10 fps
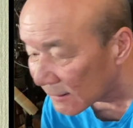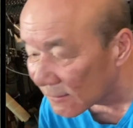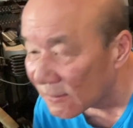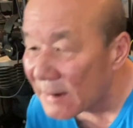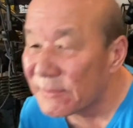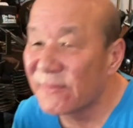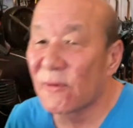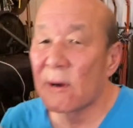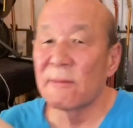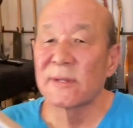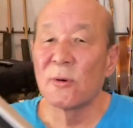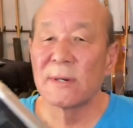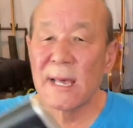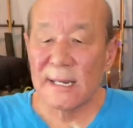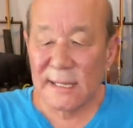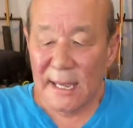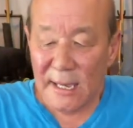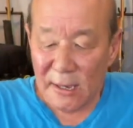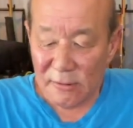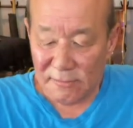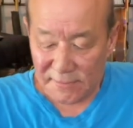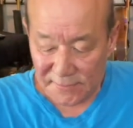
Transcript: right before I was going out of town,